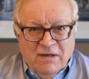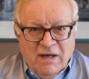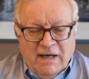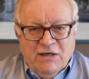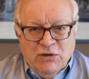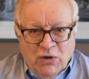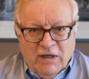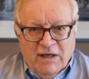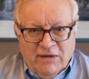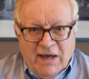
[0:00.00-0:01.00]
and he's
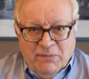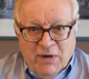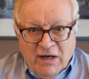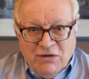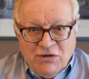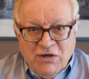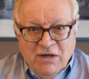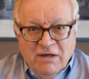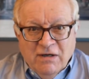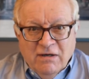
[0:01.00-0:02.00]
looking at that pitch
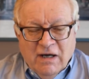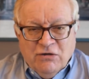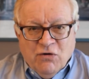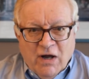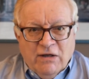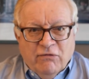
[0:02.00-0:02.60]
and trying